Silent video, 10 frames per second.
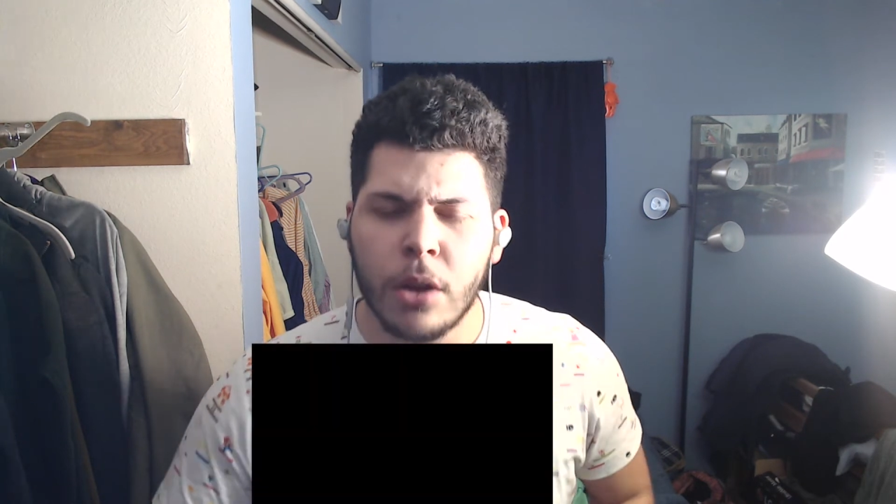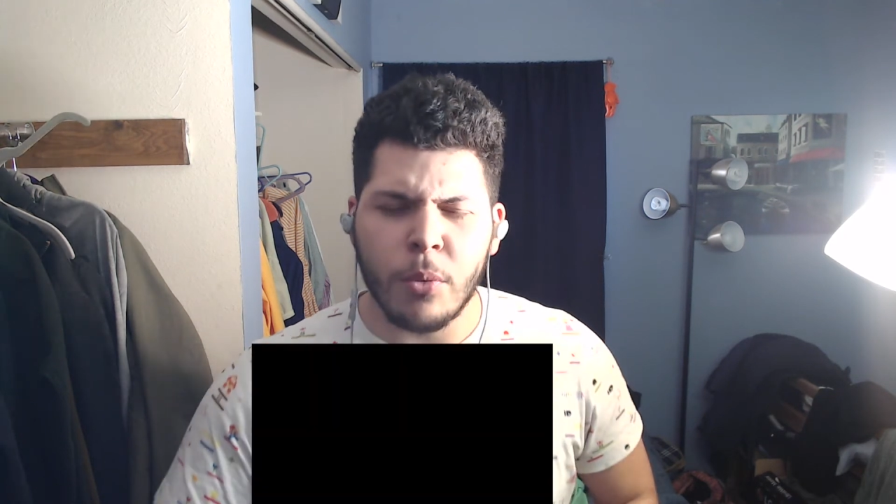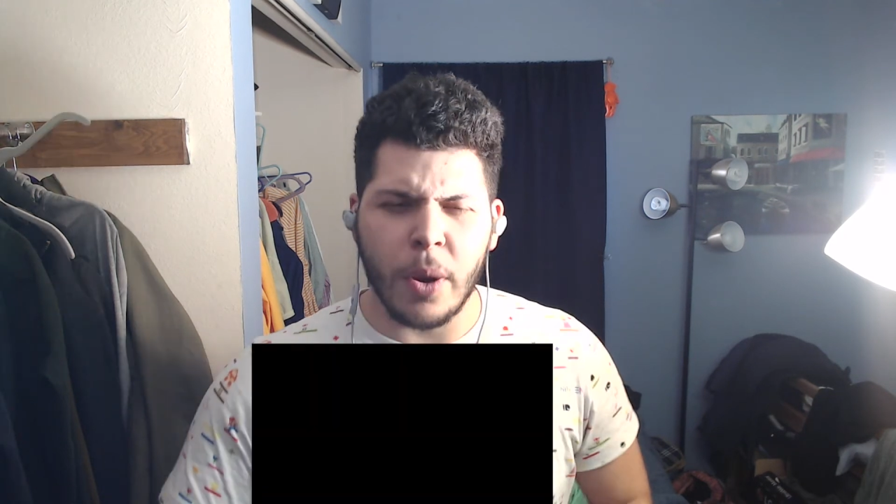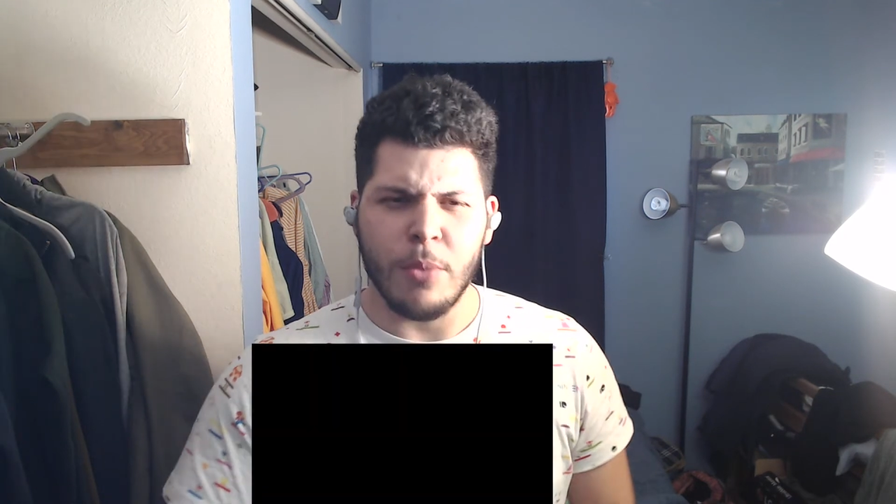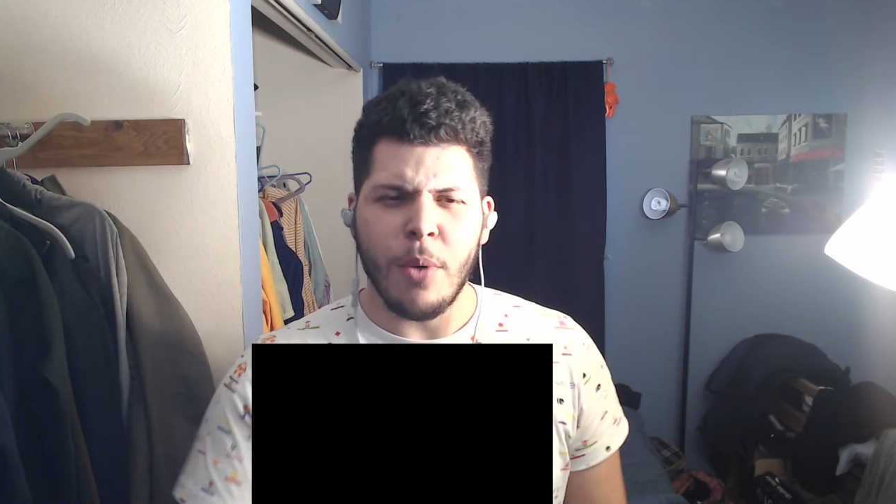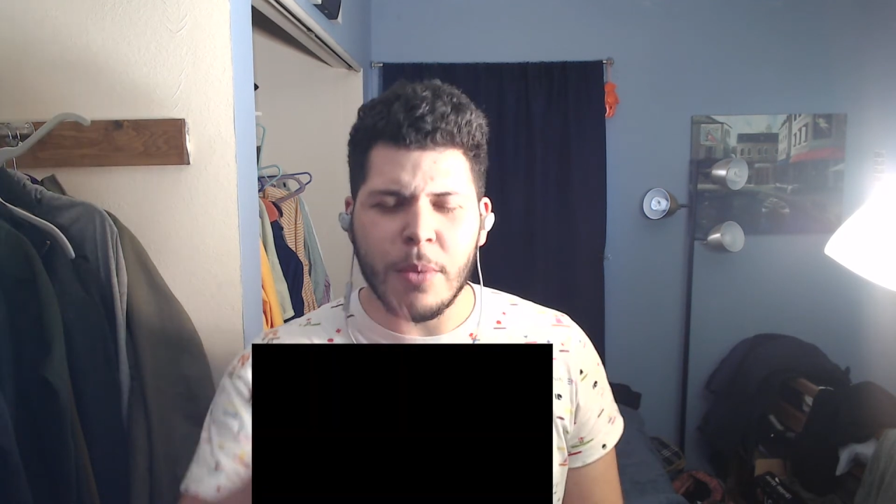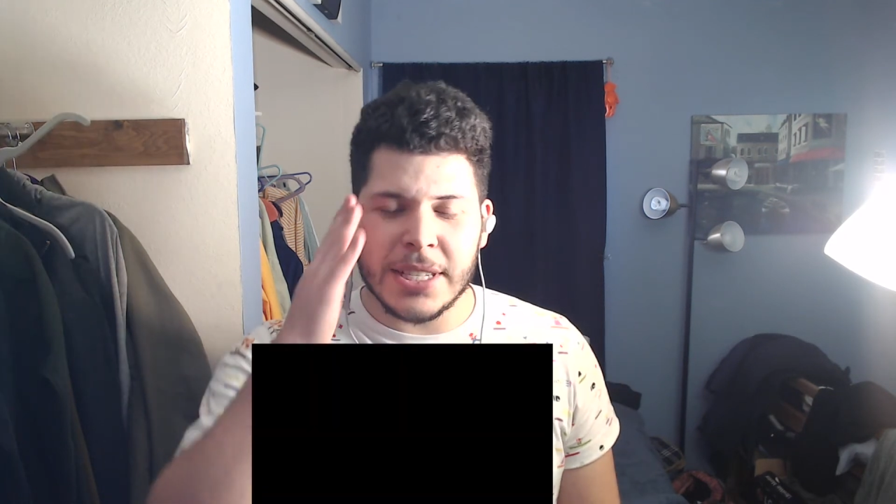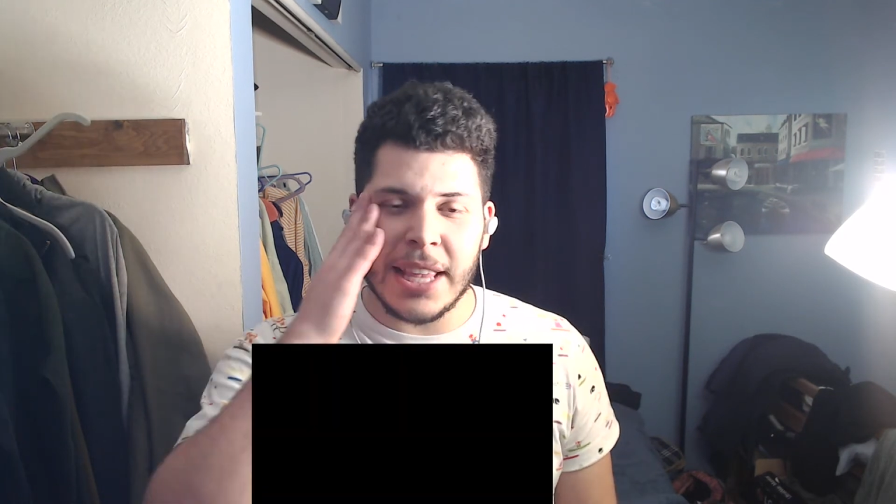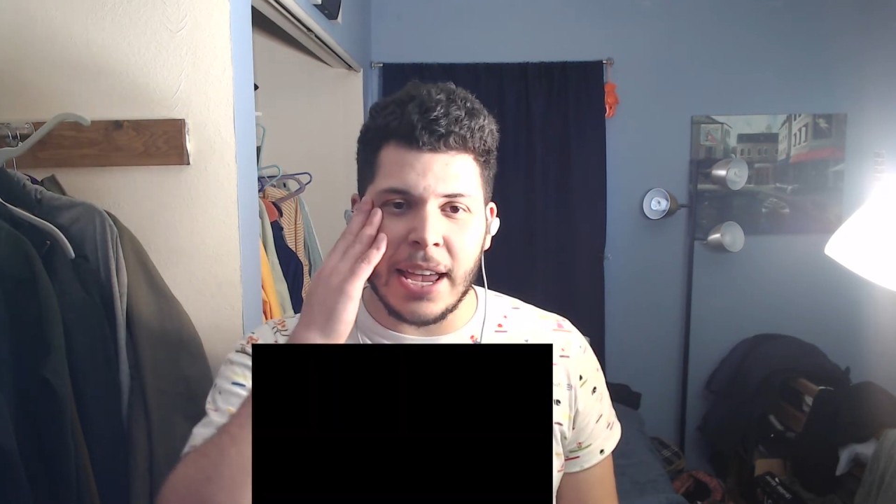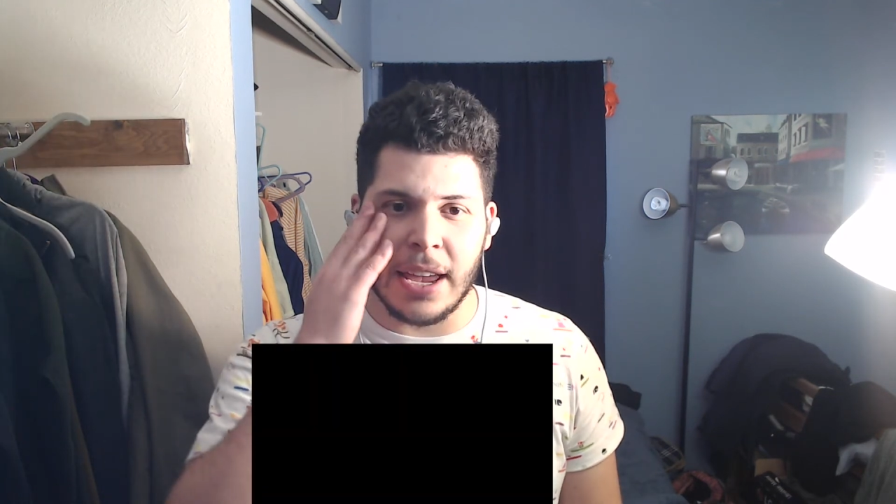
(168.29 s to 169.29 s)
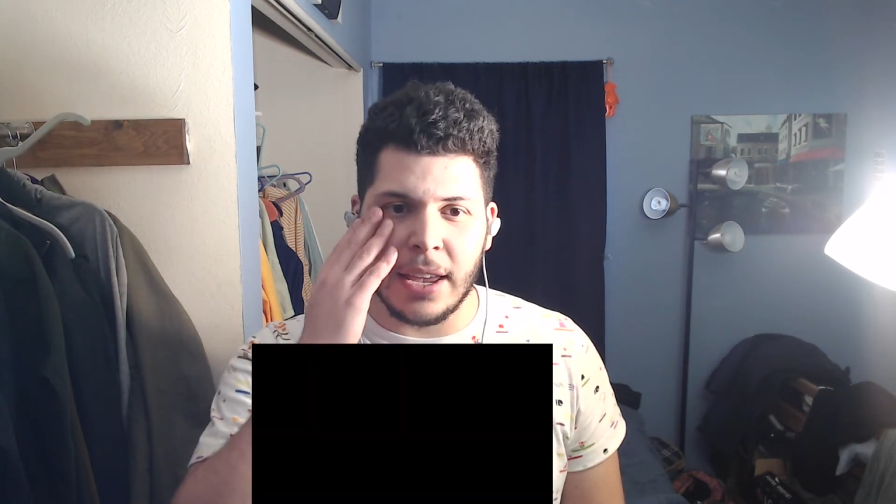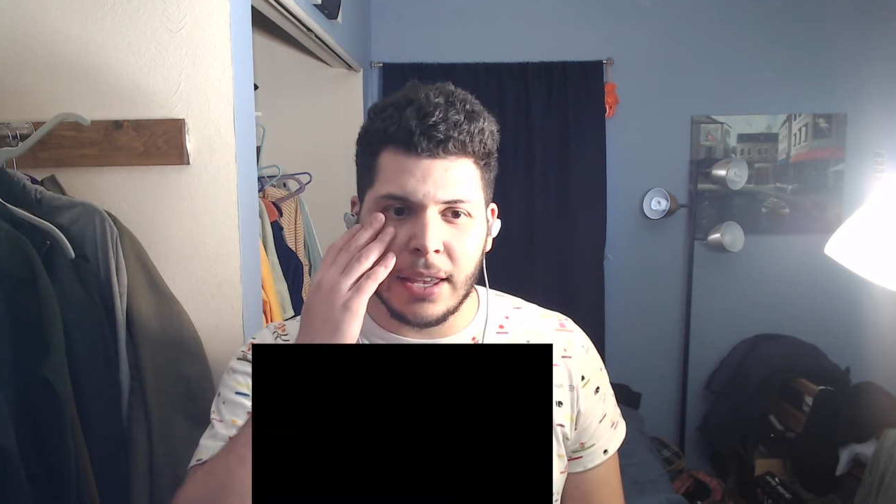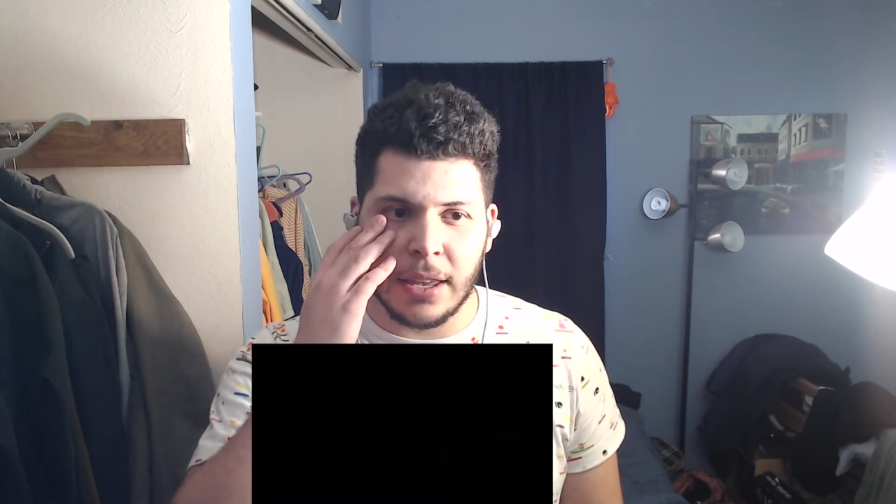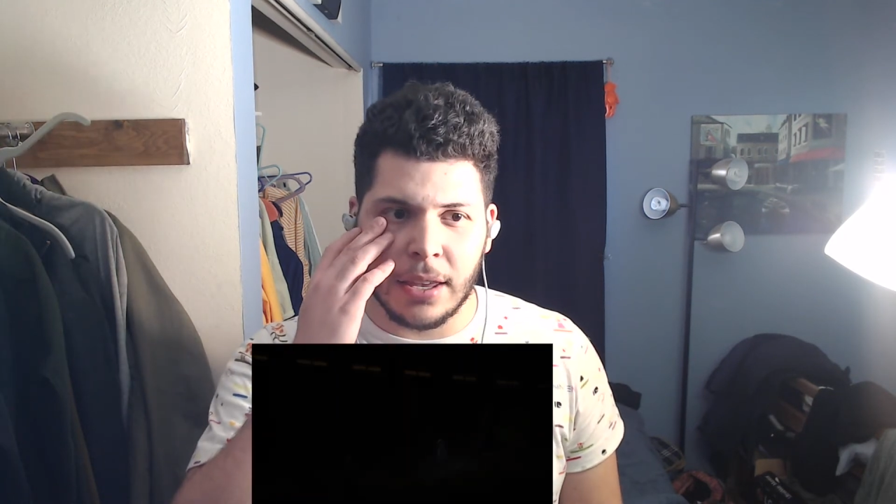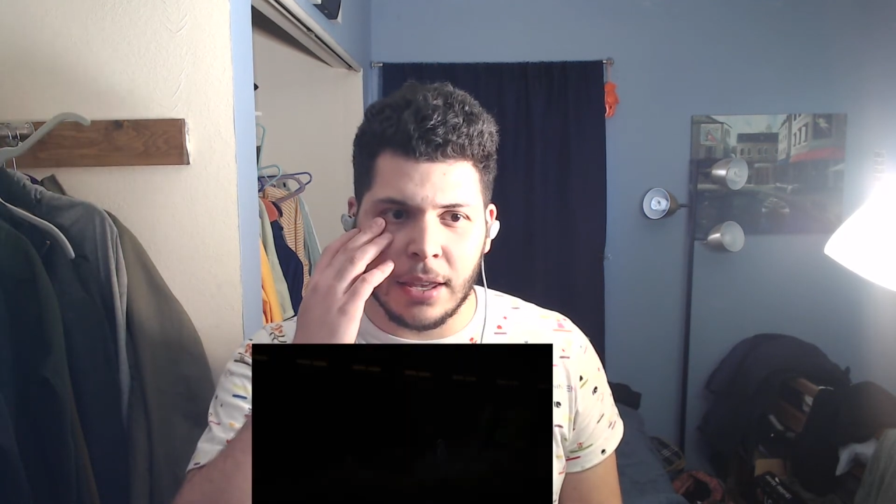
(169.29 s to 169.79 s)
Wait, what was that?
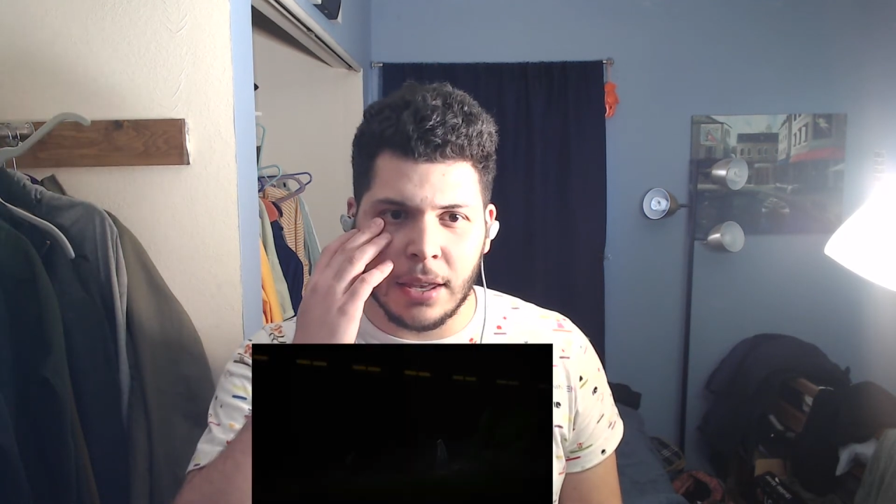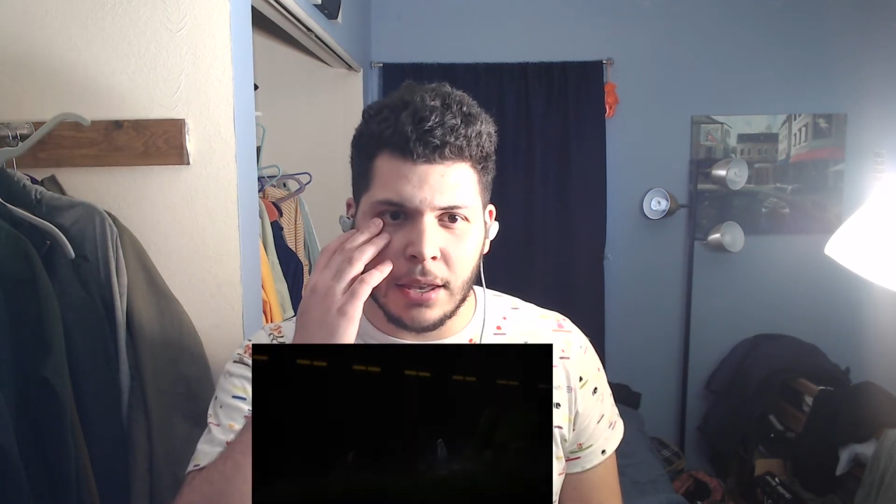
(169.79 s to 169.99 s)
I